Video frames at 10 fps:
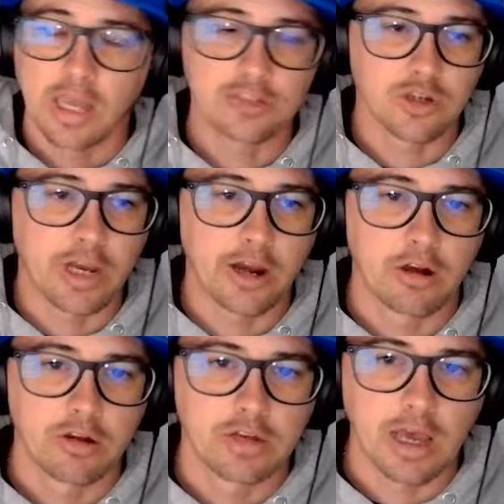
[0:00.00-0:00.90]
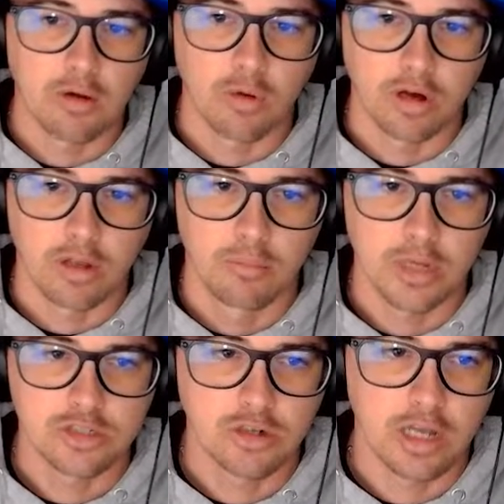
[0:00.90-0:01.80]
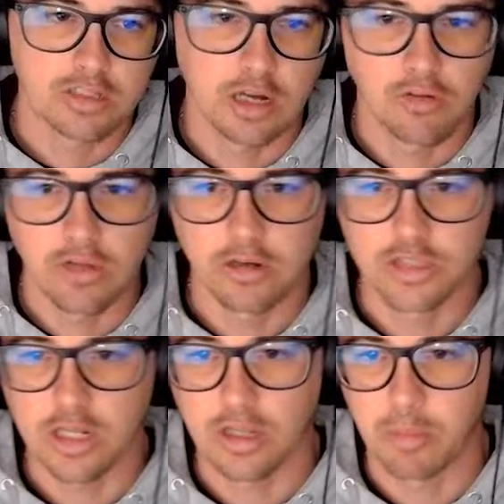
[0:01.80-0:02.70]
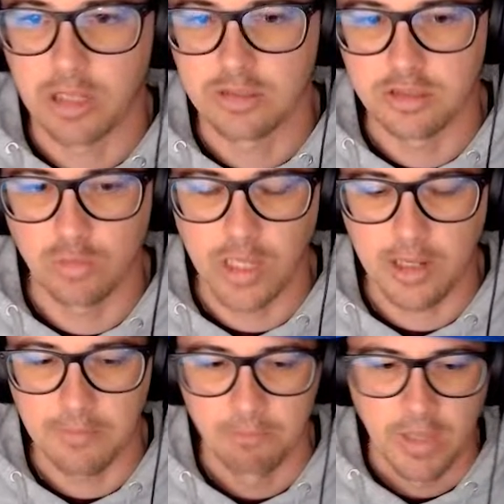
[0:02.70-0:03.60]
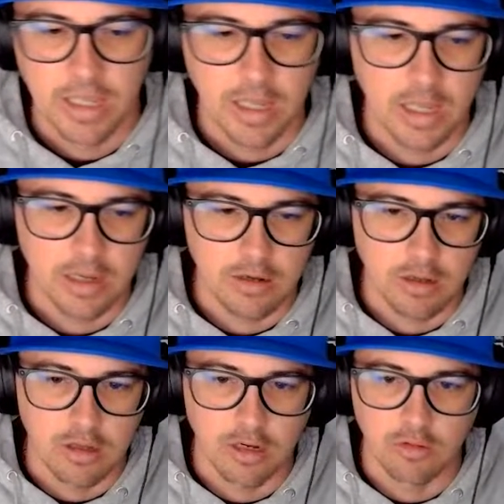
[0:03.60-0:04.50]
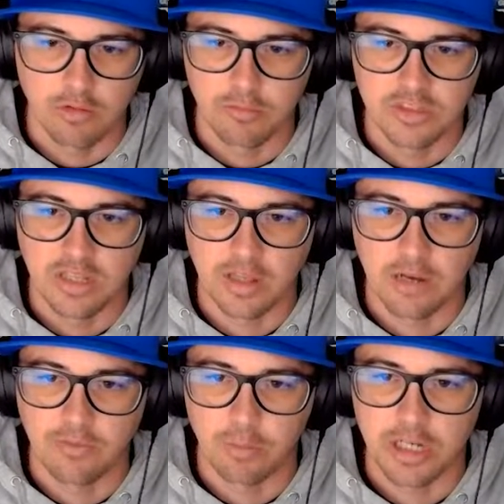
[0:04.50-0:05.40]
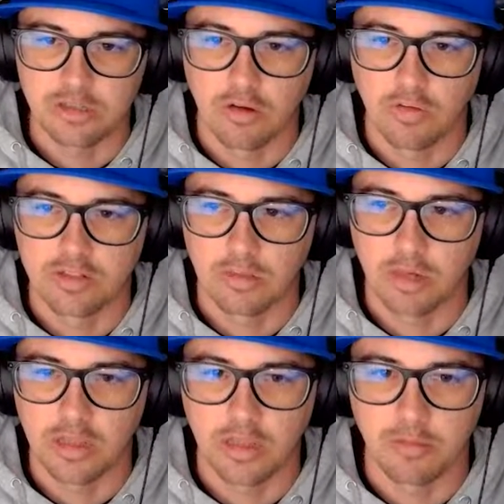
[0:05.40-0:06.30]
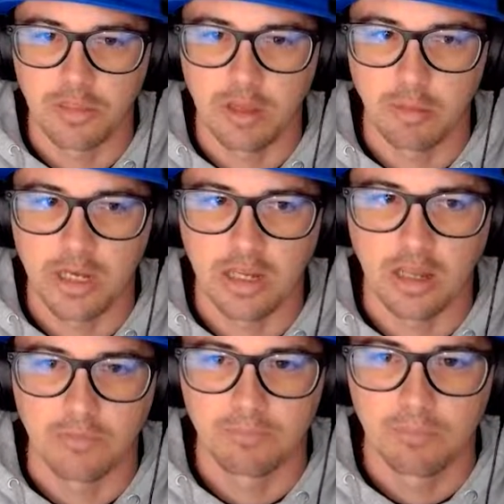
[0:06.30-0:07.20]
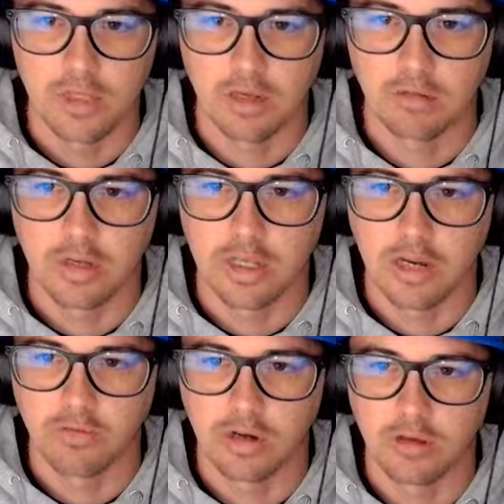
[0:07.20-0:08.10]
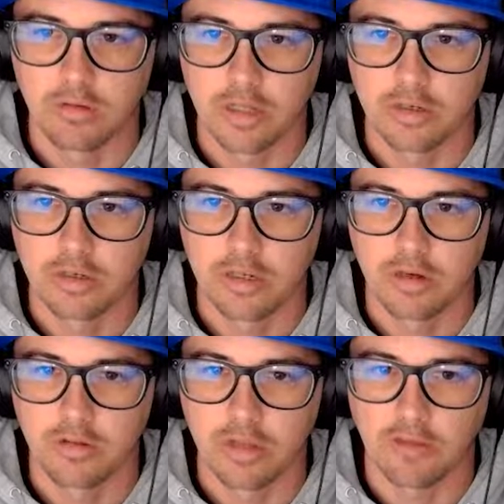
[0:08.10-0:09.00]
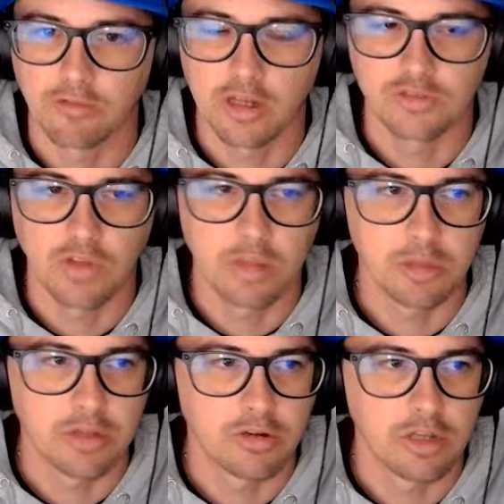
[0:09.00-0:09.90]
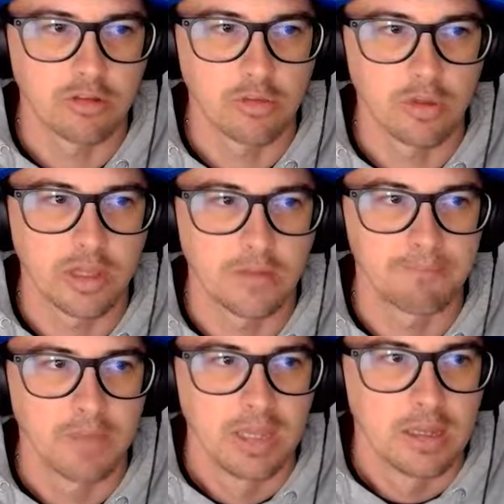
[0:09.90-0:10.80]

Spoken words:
cancercare.org, make sure you guys head over there and check them out this week, and send that information over to somebody that you think might need it. You never know, and you got friends, family that are dealing with it, and